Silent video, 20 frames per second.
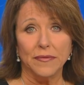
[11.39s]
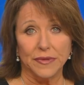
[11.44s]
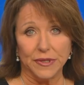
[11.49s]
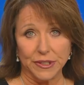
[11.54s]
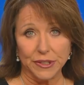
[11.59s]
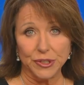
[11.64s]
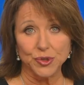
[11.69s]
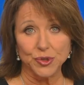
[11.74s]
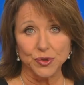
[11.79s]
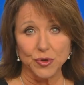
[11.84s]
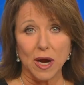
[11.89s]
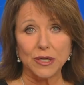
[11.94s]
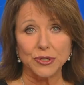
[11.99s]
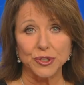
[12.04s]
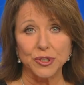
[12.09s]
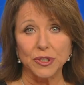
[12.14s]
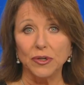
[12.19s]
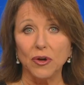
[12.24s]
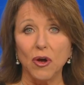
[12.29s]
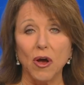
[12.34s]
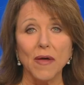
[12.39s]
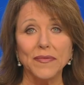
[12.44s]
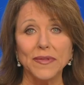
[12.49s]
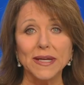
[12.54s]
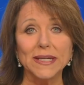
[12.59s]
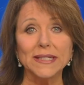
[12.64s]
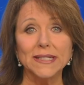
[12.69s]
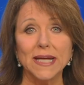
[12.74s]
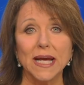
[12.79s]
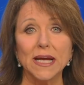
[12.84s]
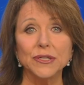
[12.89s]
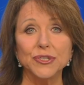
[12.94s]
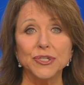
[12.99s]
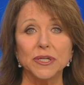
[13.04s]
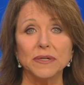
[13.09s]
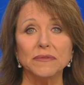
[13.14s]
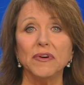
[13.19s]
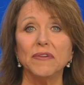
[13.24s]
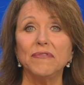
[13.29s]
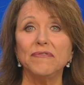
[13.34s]
The destruction caught the
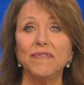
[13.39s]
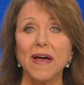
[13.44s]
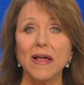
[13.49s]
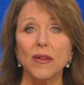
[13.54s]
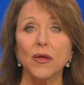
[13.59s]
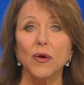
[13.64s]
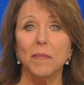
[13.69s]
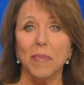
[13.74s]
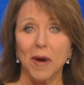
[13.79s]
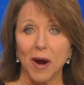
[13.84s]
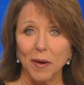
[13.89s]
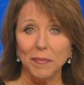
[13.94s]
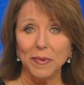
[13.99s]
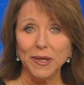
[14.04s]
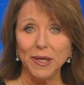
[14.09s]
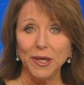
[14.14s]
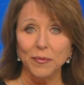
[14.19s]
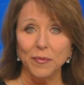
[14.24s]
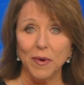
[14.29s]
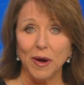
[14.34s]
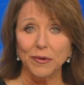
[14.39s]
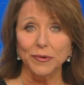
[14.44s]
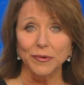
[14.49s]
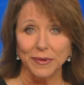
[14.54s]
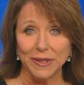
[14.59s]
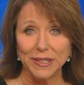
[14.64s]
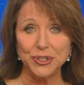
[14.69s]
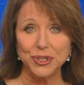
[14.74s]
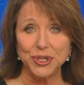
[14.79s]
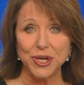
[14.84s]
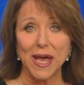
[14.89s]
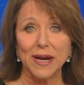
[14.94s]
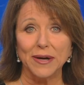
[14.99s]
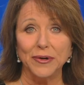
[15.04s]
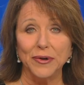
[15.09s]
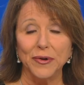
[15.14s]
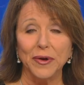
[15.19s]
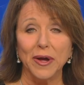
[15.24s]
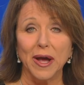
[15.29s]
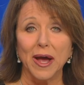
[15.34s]
attention of a fellow barbecue owner in
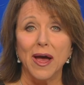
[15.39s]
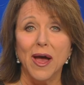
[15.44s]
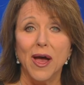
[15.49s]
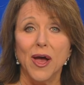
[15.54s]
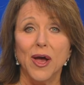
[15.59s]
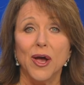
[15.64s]
Chattanooga